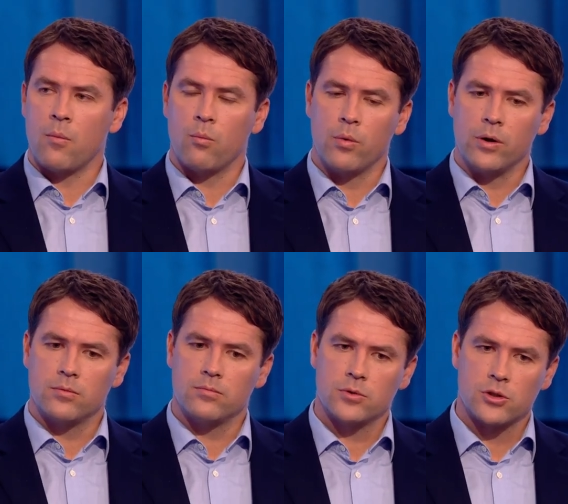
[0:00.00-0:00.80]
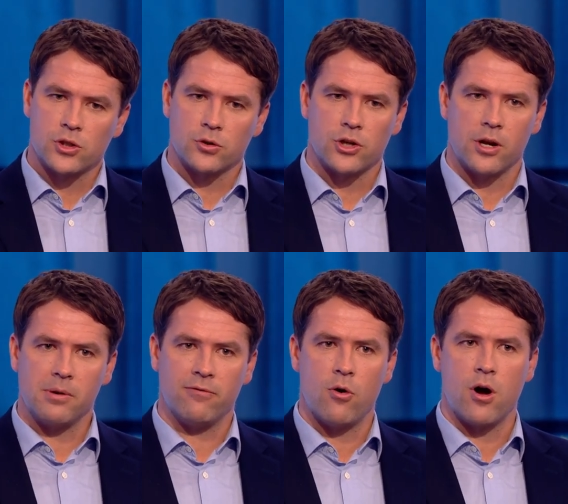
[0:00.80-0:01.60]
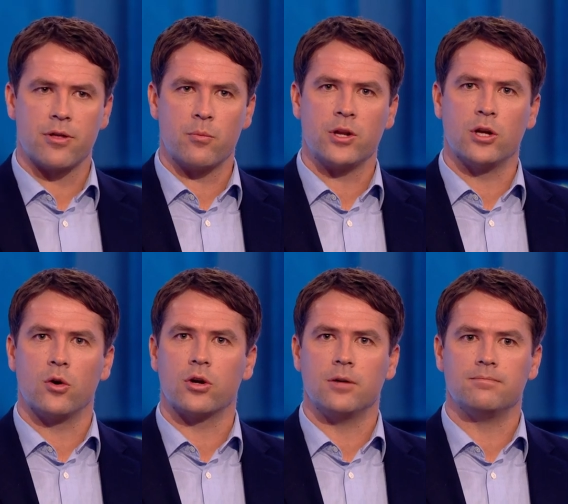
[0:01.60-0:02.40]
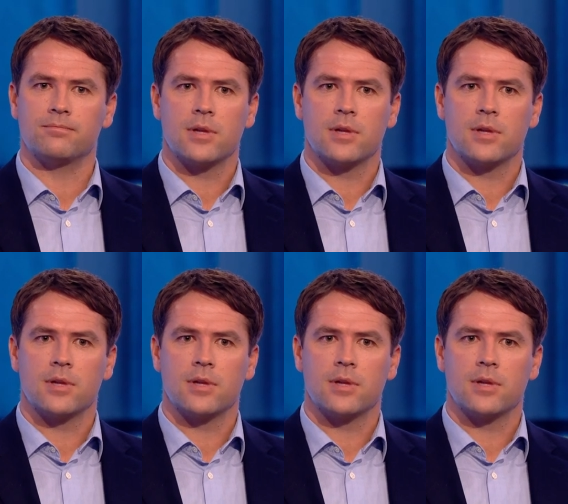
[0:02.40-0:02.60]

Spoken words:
And we just touched on it before. I think when you look at,